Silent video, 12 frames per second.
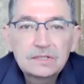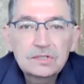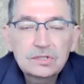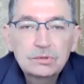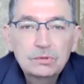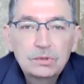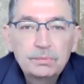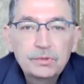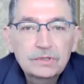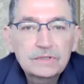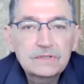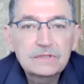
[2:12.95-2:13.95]
in School
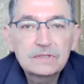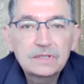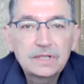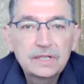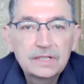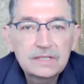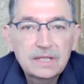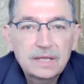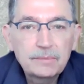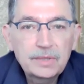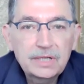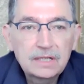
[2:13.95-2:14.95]
Books in
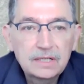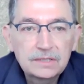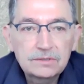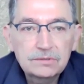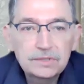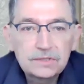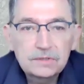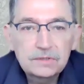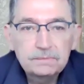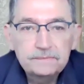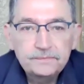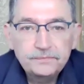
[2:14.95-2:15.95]
Islamic
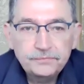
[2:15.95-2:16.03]
Countries.